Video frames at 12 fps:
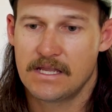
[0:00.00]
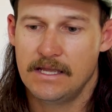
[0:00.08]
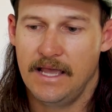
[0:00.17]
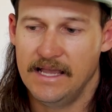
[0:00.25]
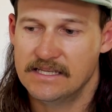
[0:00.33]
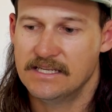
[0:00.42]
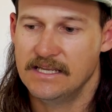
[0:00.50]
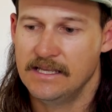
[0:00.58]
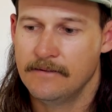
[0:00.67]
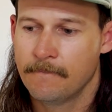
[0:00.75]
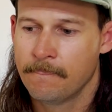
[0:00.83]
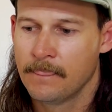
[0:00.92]
SE.
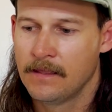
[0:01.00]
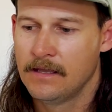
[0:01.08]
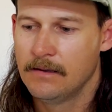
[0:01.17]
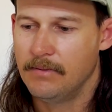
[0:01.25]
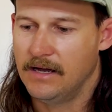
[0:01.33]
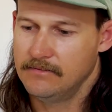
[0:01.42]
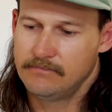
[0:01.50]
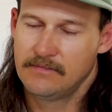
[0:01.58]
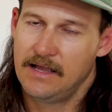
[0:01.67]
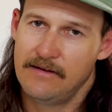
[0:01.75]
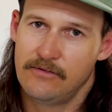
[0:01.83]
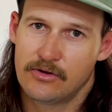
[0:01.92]
But
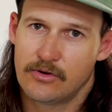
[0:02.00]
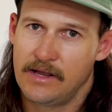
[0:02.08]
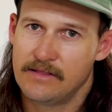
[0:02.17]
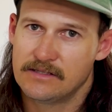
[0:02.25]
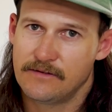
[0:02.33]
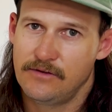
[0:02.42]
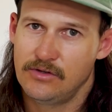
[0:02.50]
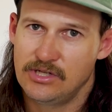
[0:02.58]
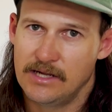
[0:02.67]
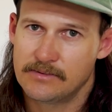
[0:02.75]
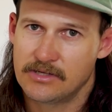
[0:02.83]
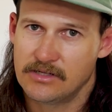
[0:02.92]
have a look around. There's a few
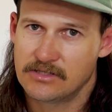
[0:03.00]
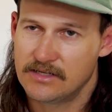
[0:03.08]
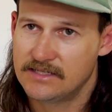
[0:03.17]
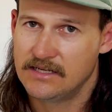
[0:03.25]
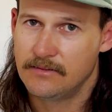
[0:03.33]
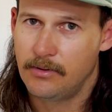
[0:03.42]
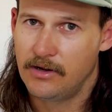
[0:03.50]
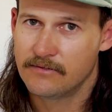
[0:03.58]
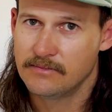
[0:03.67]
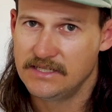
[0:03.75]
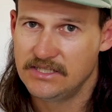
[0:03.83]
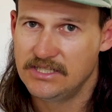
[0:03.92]
Jap sites I tend to buy from
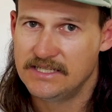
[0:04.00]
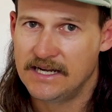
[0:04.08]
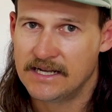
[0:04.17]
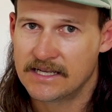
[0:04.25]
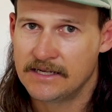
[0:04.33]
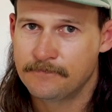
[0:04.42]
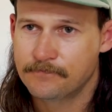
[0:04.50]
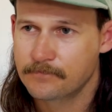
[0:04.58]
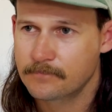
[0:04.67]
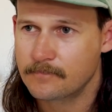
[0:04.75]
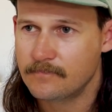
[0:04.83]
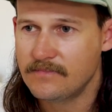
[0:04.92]
Digitaka.
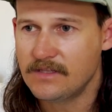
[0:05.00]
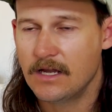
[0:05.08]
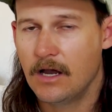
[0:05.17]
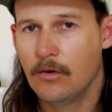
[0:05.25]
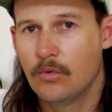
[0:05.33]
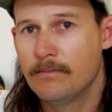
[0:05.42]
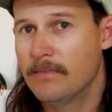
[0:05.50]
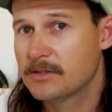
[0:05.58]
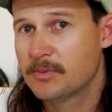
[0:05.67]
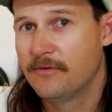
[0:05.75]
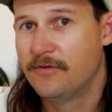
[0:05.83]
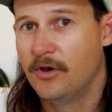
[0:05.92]
I would much
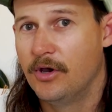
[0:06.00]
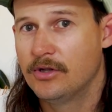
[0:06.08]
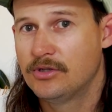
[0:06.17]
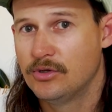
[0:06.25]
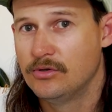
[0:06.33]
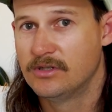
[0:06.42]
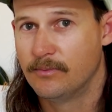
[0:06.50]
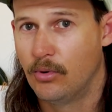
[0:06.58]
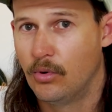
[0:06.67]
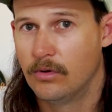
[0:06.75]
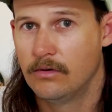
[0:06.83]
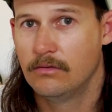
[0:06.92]
prefer to
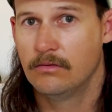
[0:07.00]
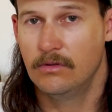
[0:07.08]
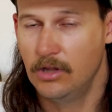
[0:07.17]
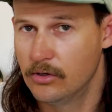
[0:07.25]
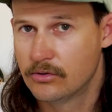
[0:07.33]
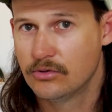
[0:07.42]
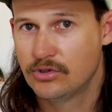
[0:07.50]
support local